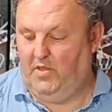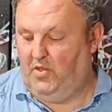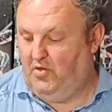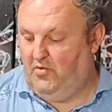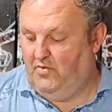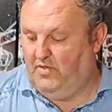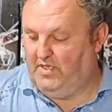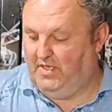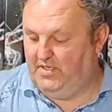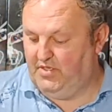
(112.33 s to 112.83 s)
I
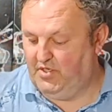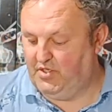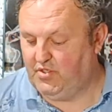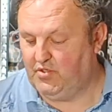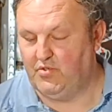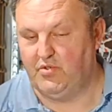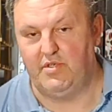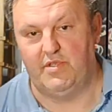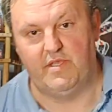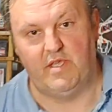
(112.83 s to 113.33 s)
always like to
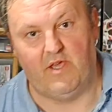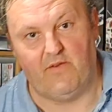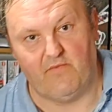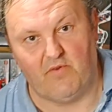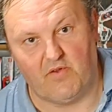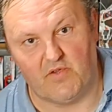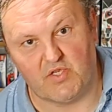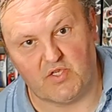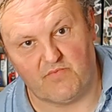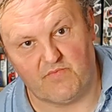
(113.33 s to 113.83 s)
show you that I've
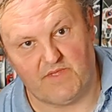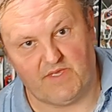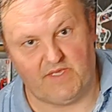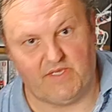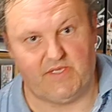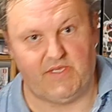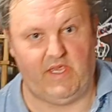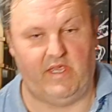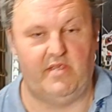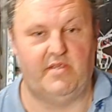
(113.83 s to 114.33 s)
got some of
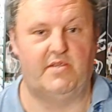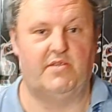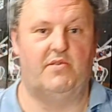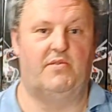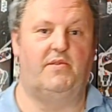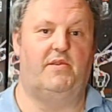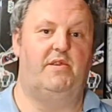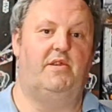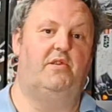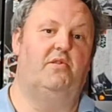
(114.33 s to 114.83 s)
these sets
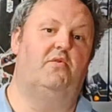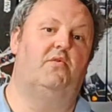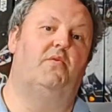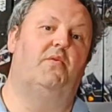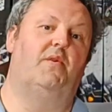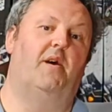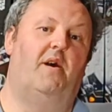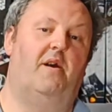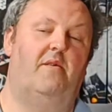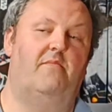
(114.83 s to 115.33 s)
so that you
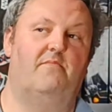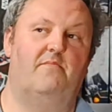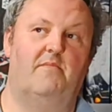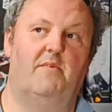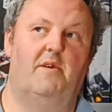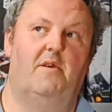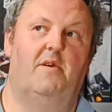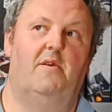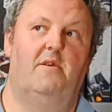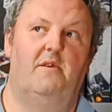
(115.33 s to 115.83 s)
know that
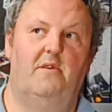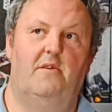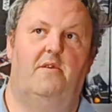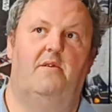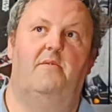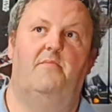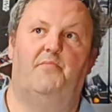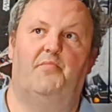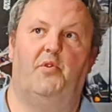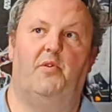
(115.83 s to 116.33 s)
I'm
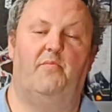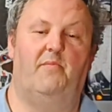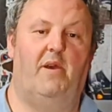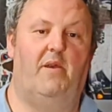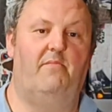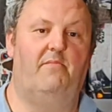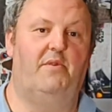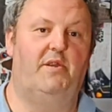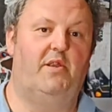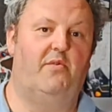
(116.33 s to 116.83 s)
putting
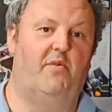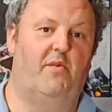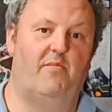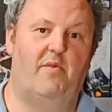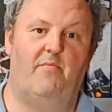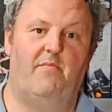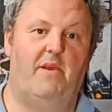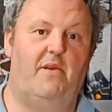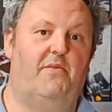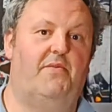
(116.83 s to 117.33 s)
my money where
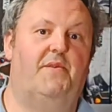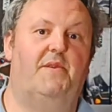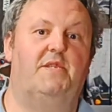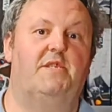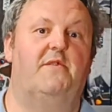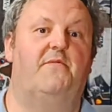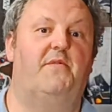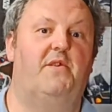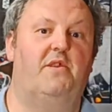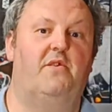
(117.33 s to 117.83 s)
my mouth
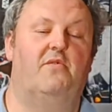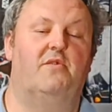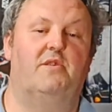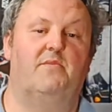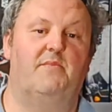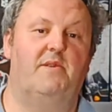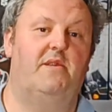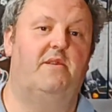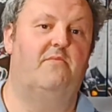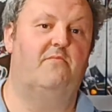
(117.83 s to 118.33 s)
is, if you know what
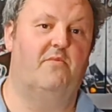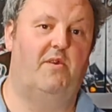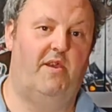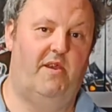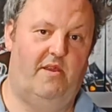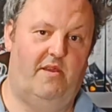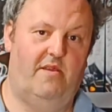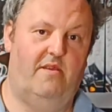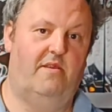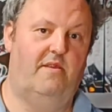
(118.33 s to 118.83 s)
I mean,
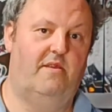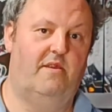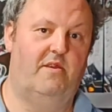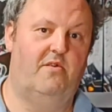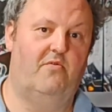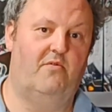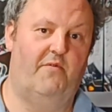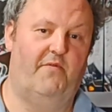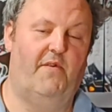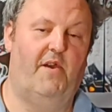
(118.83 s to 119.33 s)
where,
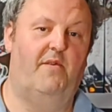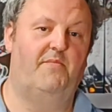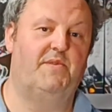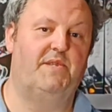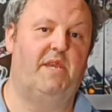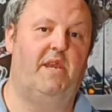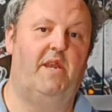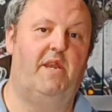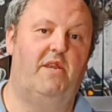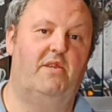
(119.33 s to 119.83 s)
if I'm
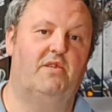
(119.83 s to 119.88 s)
saying